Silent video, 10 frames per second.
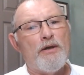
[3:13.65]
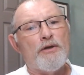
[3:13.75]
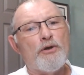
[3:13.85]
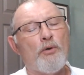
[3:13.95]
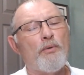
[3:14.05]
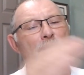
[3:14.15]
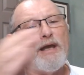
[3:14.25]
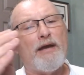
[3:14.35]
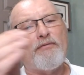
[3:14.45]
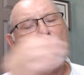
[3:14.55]
You know, we
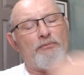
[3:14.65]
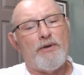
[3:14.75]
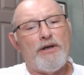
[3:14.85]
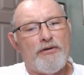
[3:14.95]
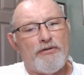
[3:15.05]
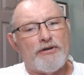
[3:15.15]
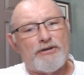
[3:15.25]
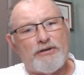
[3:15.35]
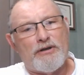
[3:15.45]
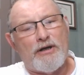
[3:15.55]
hear this
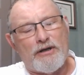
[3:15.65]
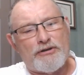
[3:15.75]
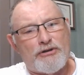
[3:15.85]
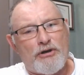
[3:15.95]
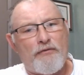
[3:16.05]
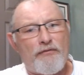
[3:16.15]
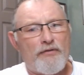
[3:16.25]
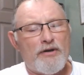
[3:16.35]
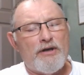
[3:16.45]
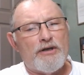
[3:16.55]
stuff,
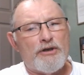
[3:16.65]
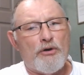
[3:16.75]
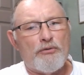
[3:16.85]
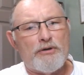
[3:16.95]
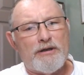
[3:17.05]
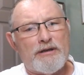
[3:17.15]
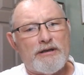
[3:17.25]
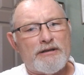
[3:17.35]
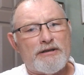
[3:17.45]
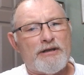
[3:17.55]
you know,
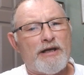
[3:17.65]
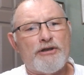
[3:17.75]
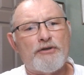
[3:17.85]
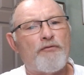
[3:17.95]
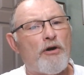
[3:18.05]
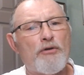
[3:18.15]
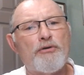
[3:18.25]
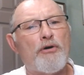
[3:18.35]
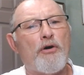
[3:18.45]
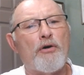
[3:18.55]
today. Just follow
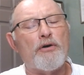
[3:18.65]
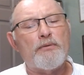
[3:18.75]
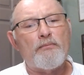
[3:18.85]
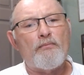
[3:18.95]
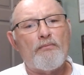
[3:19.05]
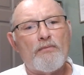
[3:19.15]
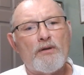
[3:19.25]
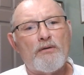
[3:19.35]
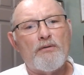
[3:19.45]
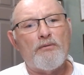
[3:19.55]
your heart.
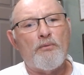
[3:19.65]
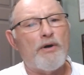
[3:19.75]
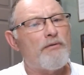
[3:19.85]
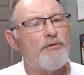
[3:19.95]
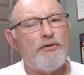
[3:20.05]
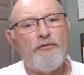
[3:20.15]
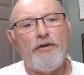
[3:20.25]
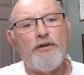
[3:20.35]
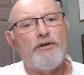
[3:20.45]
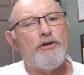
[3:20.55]
Whatever you
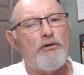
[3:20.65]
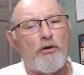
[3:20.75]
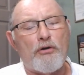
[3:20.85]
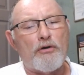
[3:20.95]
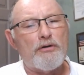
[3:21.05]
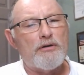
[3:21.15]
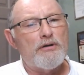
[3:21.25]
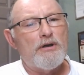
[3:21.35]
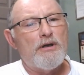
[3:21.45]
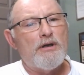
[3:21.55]
feel in your heart,
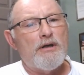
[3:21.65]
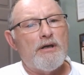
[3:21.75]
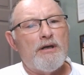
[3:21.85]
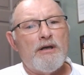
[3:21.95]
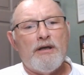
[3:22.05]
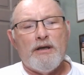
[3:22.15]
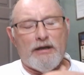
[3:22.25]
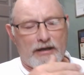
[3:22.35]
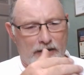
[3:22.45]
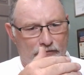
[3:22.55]

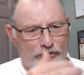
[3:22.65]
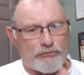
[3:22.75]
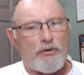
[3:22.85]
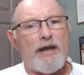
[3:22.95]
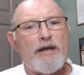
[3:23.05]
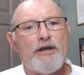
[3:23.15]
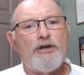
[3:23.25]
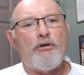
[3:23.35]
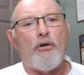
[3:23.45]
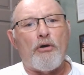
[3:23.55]
if it's right in
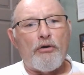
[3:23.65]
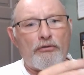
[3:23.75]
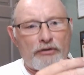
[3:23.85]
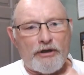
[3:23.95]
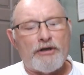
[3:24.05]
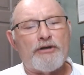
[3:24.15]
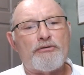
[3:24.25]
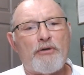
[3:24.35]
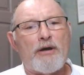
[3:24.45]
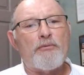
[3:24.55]
your heart, then it is
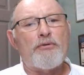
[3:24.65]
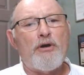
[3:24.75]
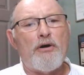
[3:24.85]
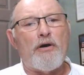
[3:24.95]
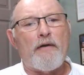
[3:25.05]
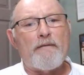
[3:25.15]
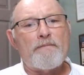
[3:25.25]
right with God.